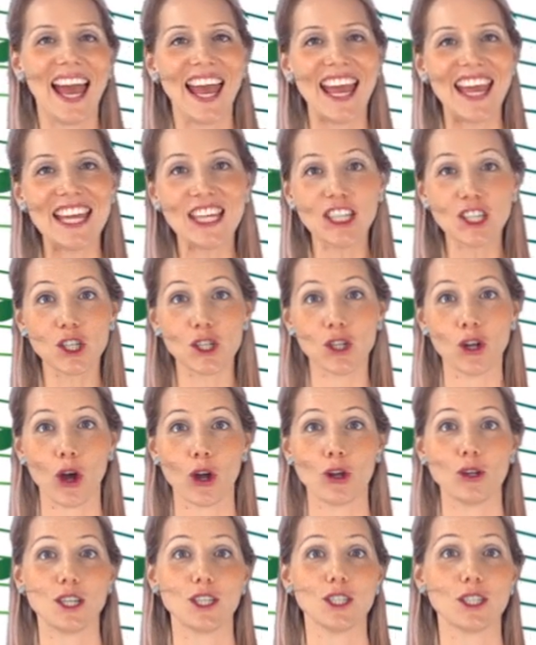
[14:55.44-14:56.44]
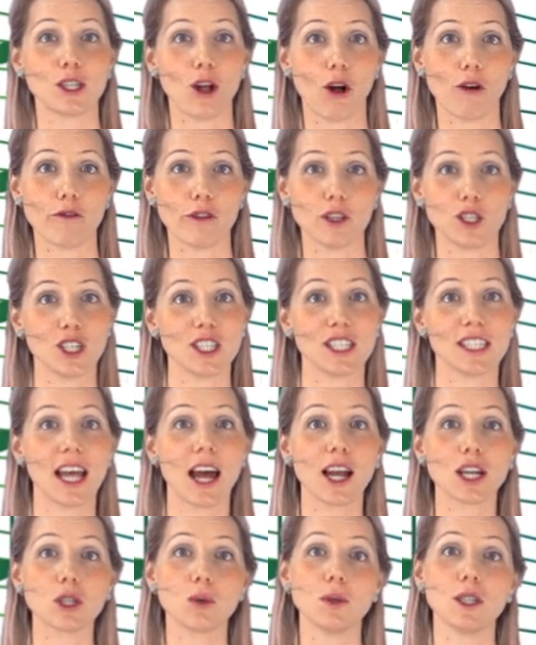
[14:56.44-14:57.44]
Each note in solfège is
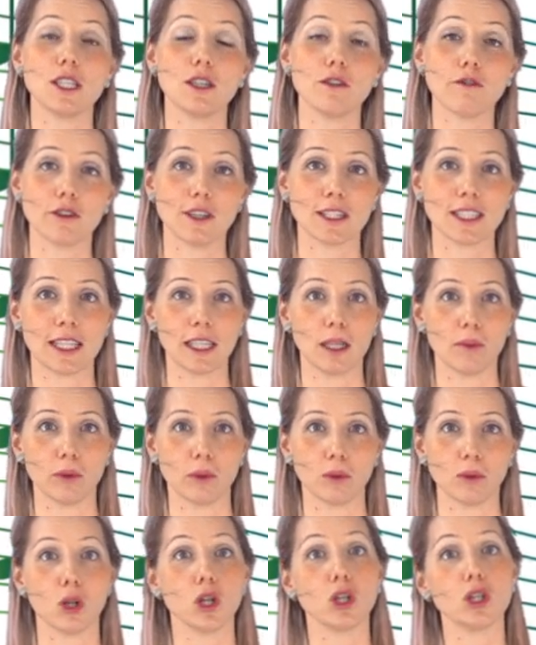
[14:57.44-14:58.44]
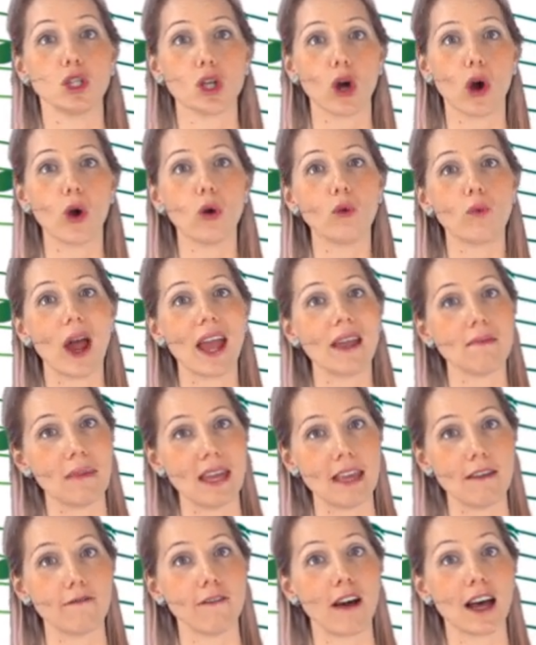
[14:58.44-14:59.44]
sung to a different syllable, Do, Re,
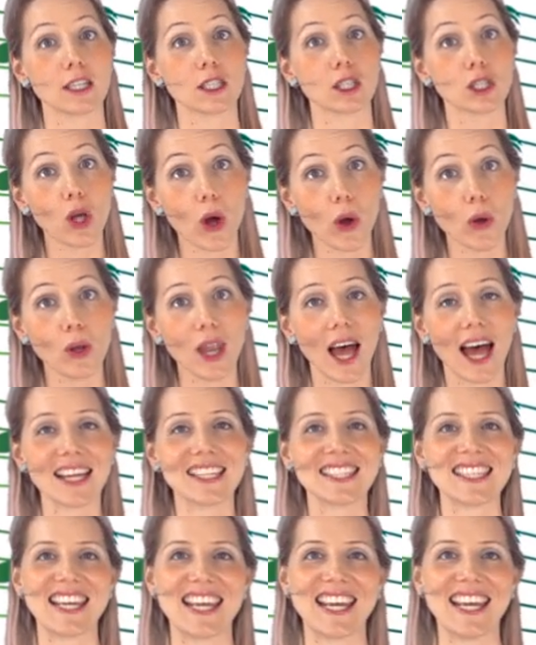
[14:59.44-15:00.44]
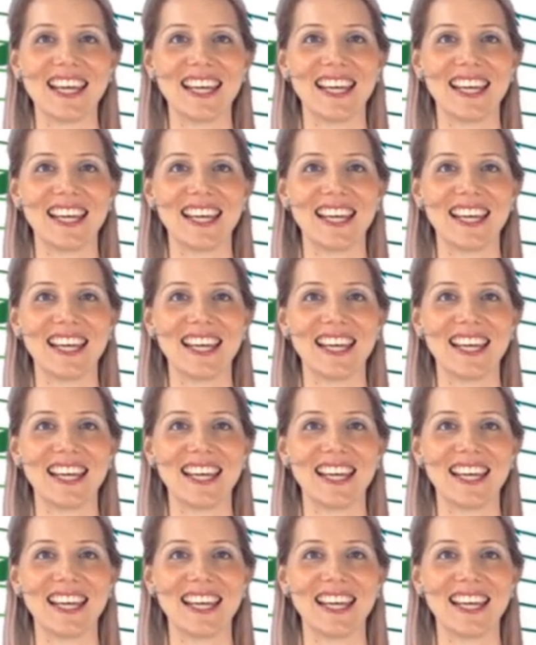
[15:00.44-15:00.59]
Mi, Fa, Sol, La, Ti,